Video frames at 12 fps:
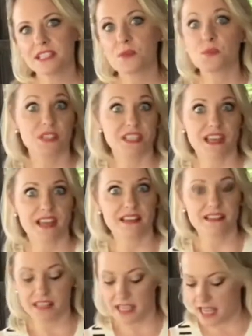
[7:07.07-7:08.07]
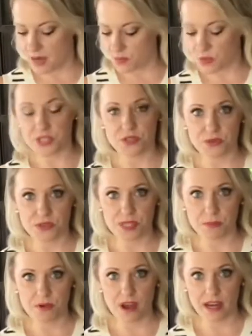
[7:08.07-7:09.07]
recycling and
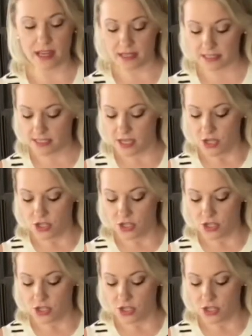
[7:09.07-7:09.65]
reusing products.